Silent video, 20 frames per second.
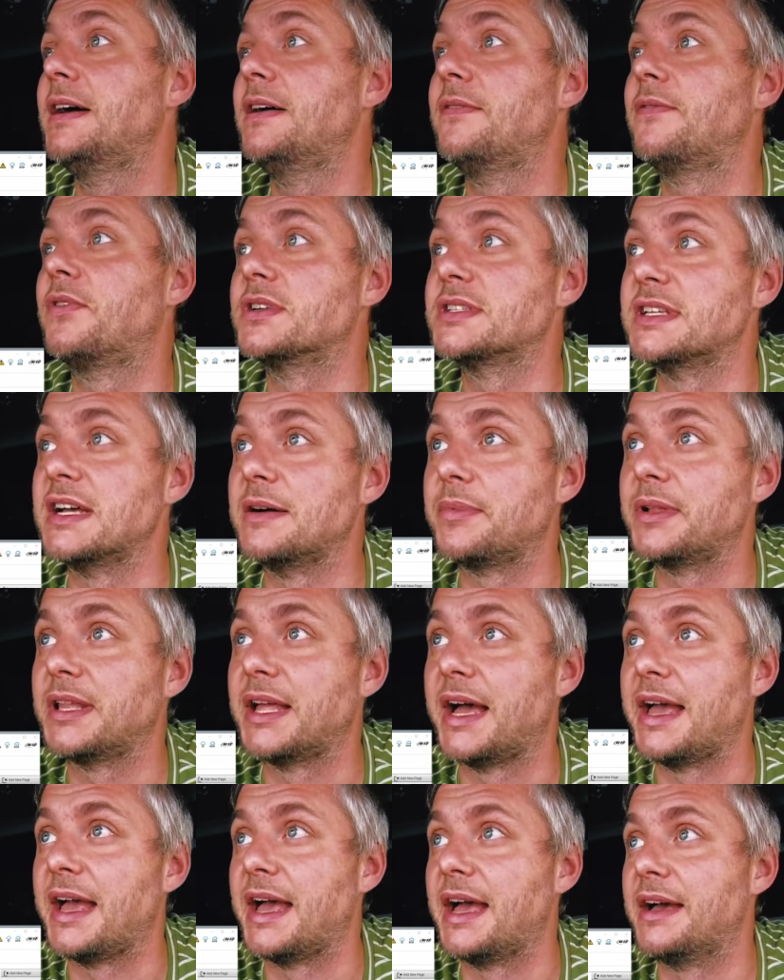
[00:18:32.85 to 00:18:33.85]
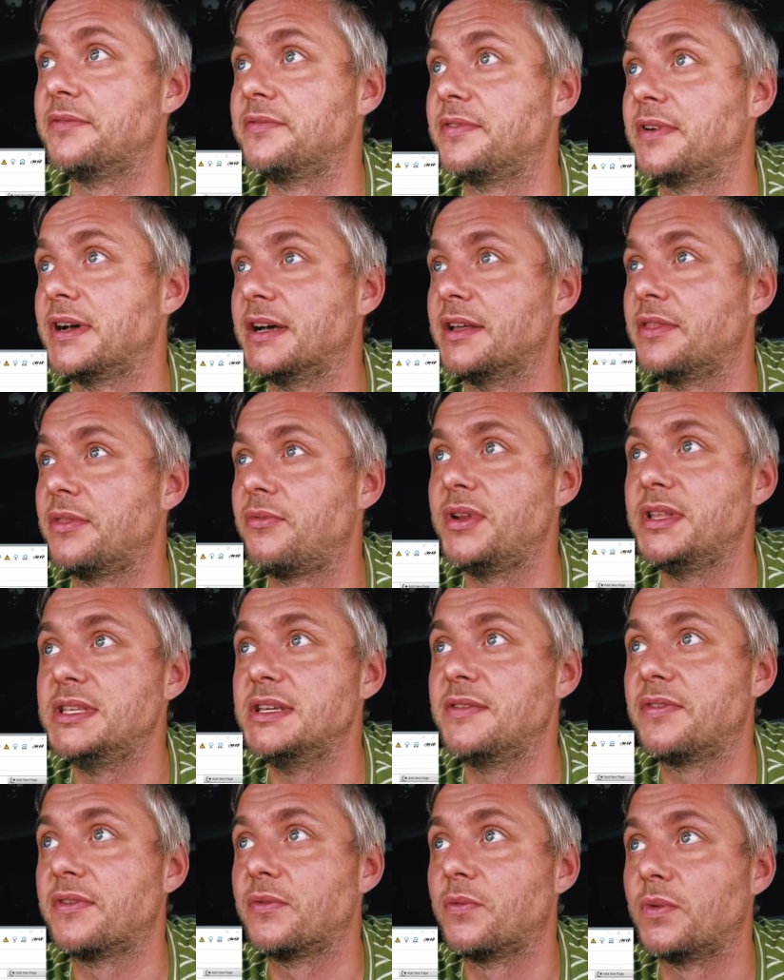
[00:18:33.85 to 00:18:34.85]
For example, I have 3
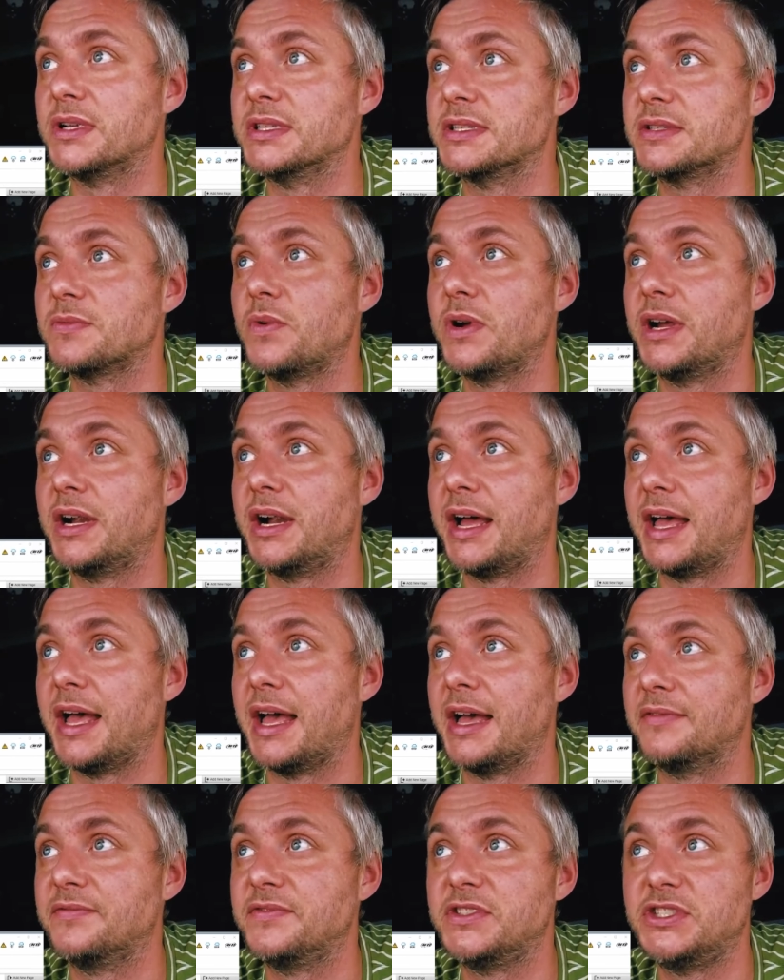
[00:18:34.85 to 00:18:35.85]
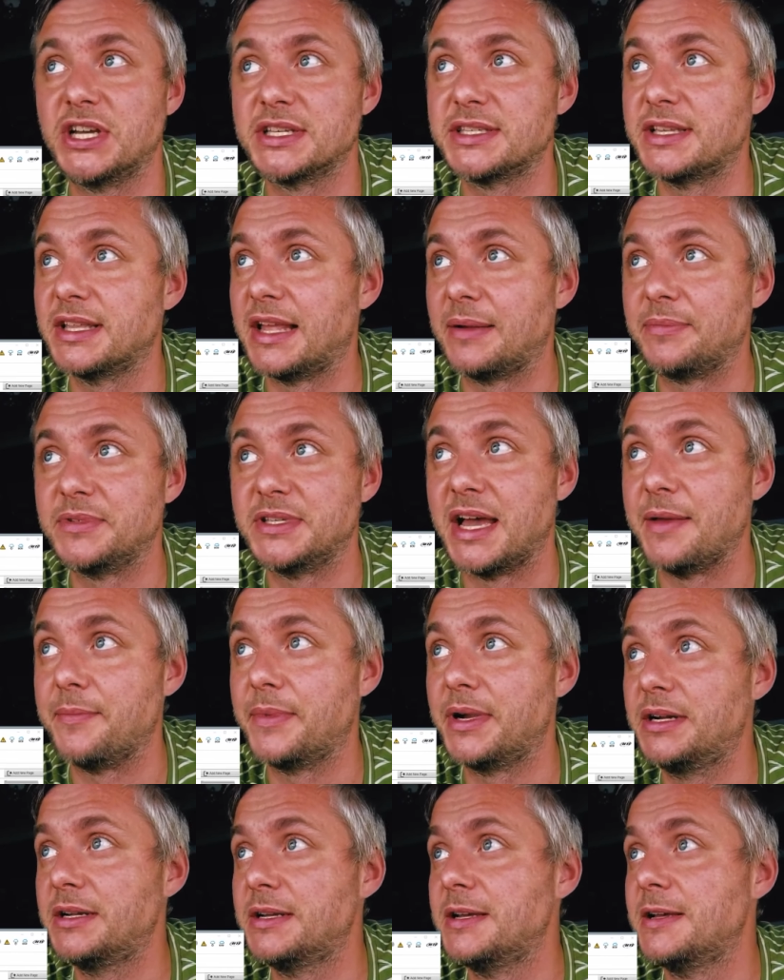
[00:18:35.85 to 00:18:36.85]
different ones where I have just a lap
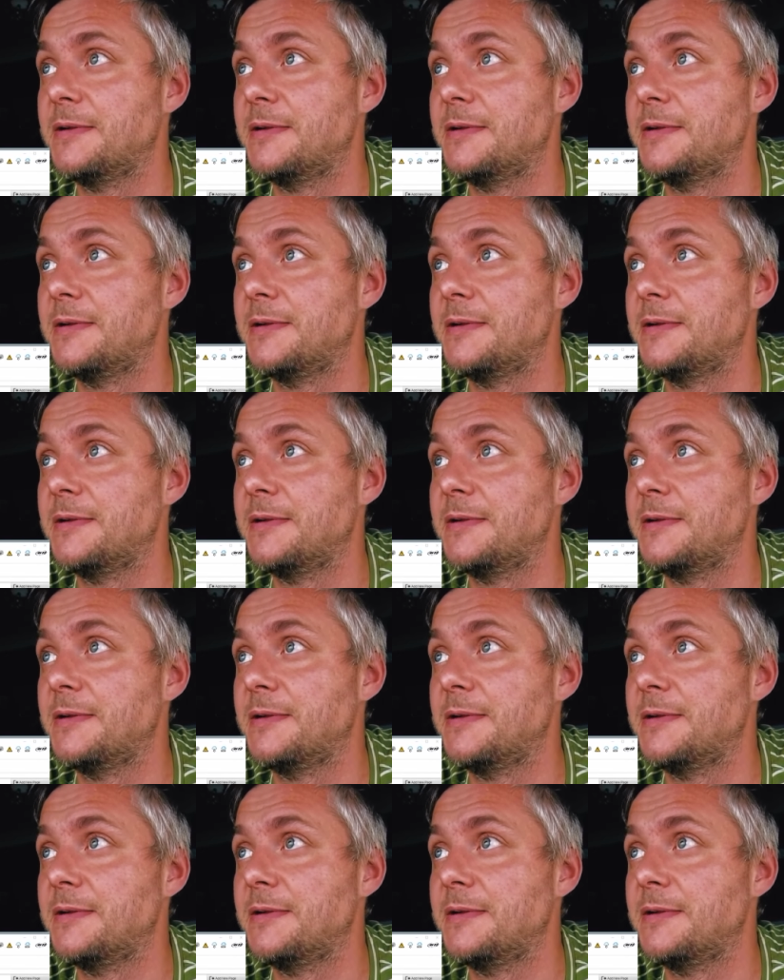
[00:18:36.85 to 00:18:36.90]
timer.